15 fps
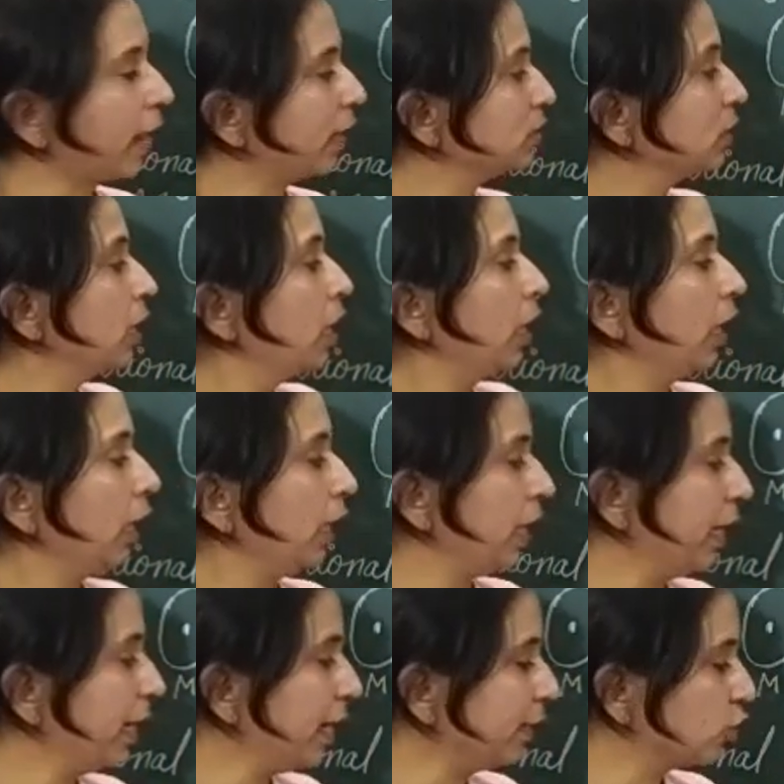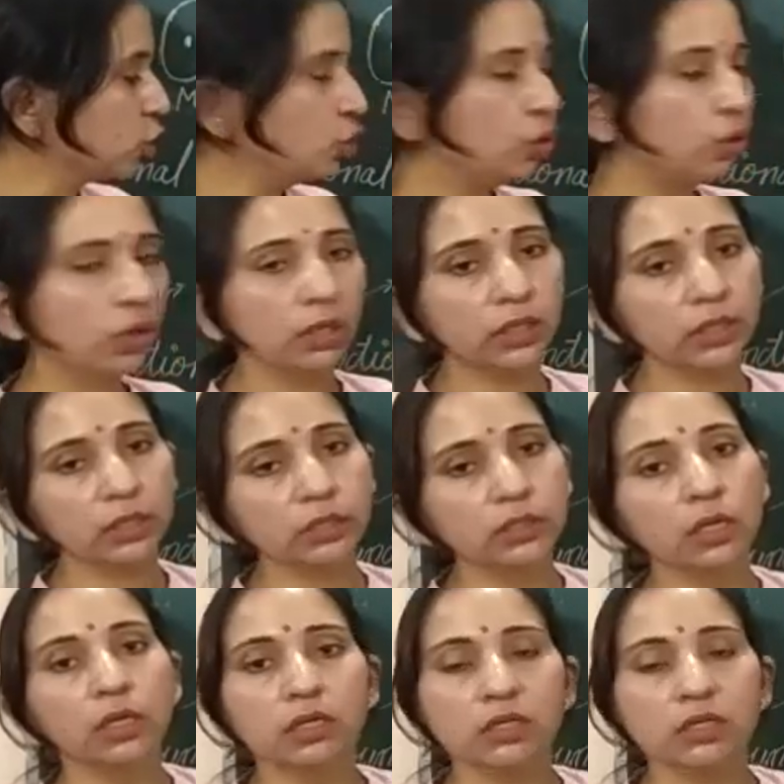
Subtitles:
as 8 nucleated,